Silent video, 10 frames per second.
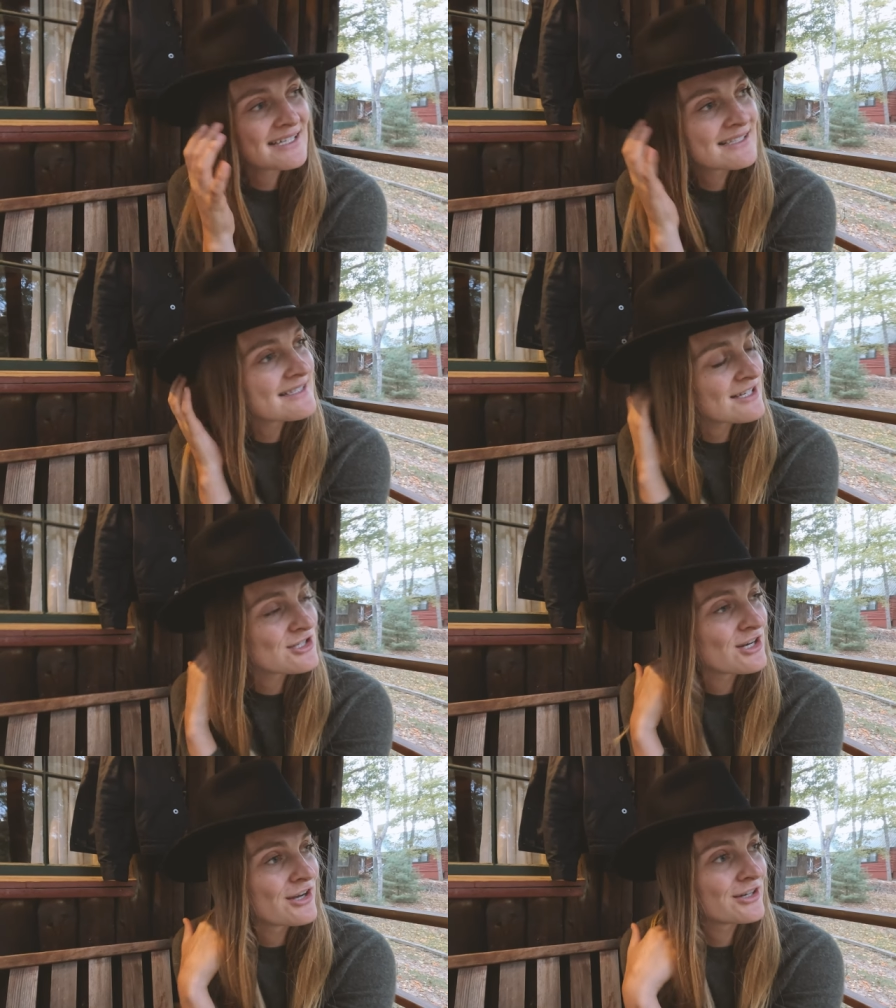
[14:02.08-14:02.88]
it's
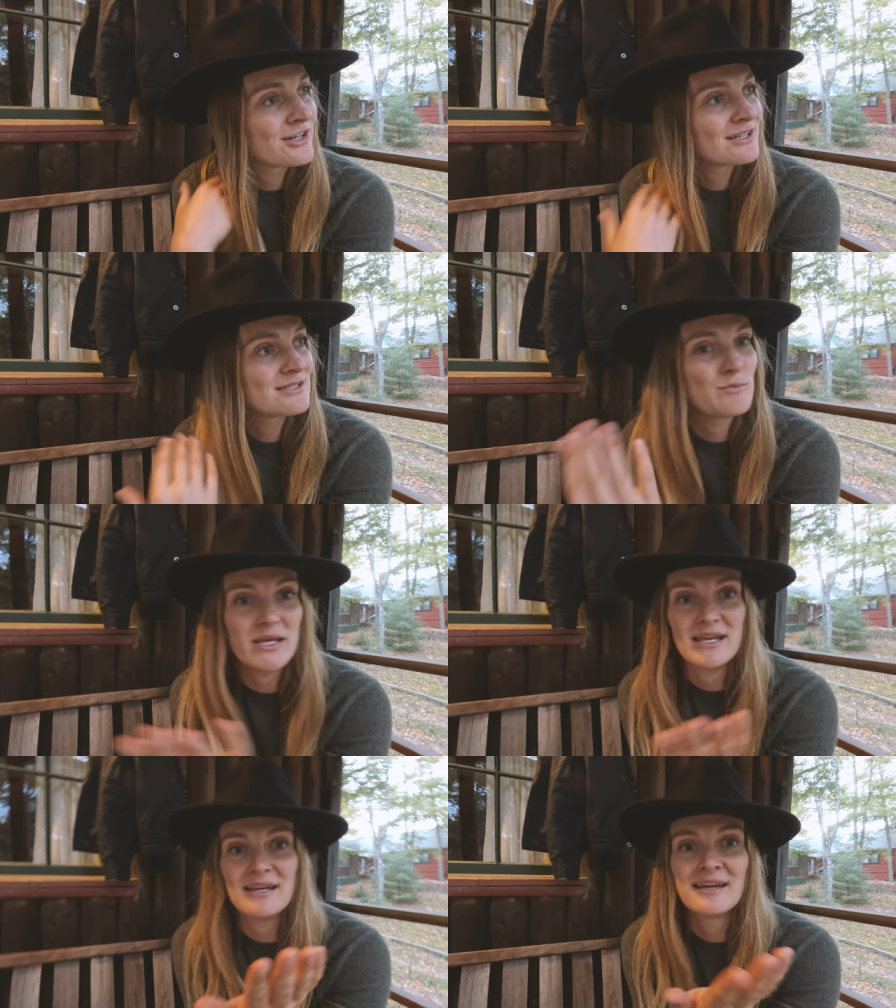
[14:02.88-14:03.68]
such an honor to
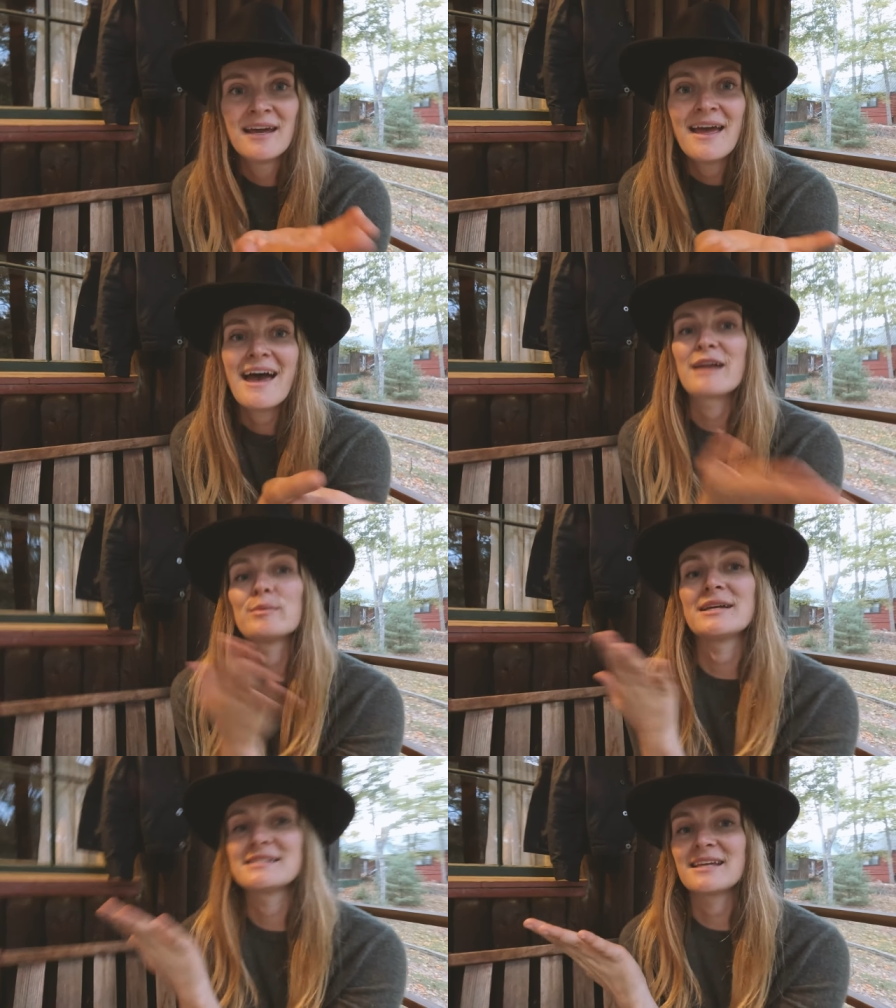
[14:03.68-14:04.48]
be at a
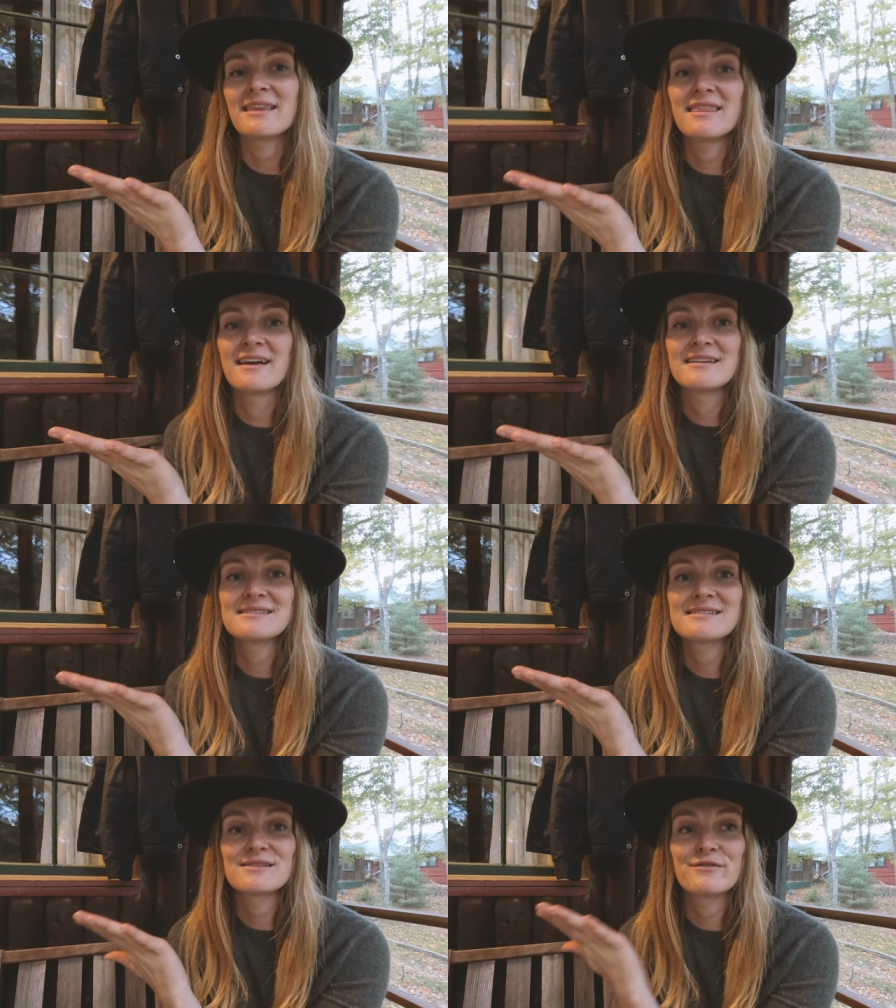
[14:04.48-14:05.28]
place like
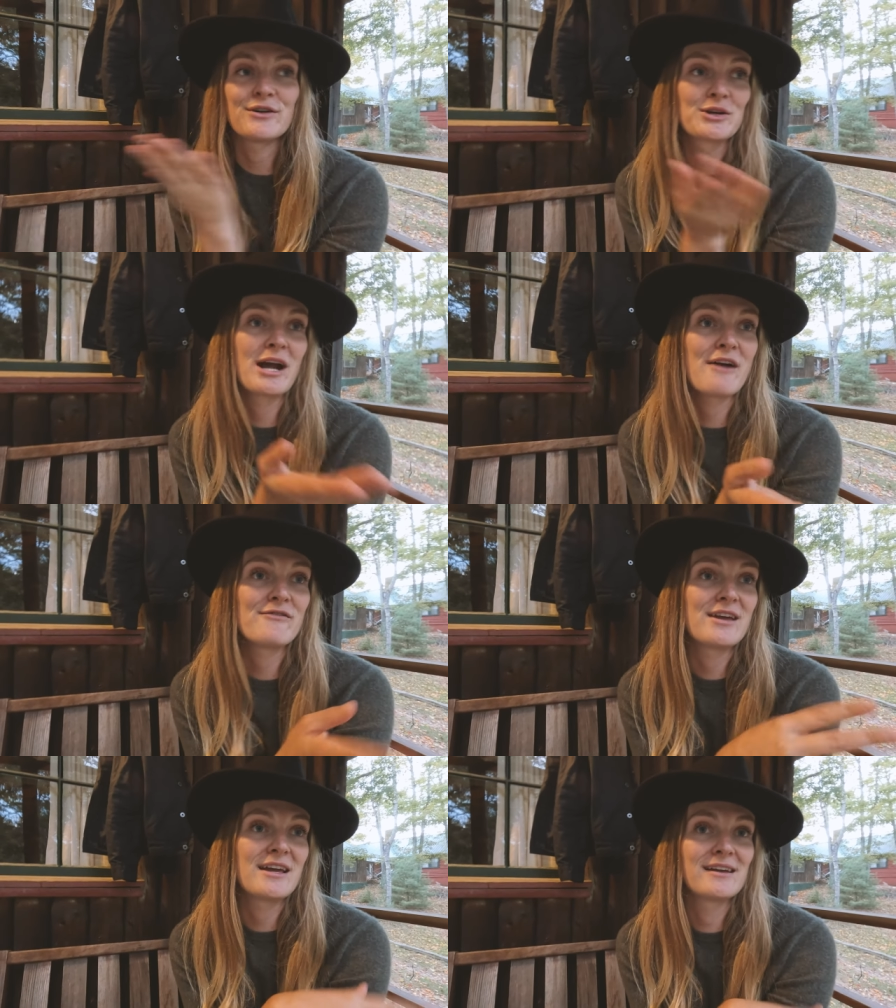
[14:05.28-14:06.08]
this
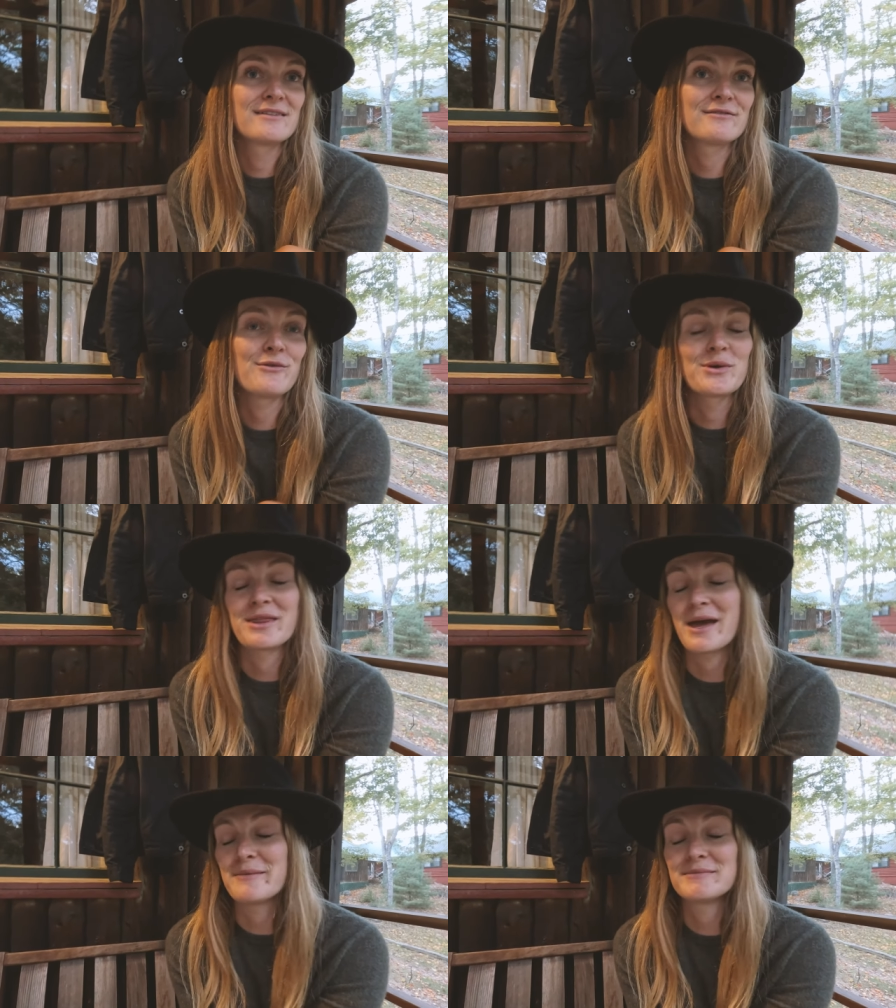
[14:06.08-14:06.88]
photographing for
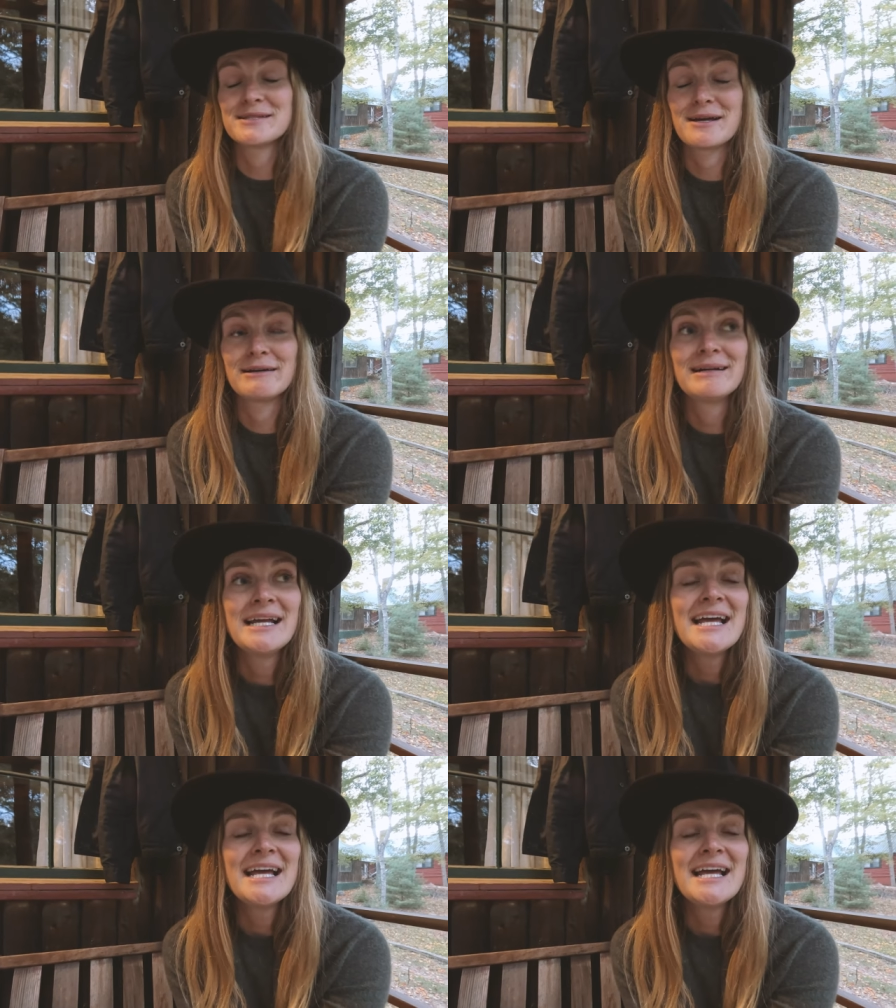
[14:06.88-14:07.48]
them. So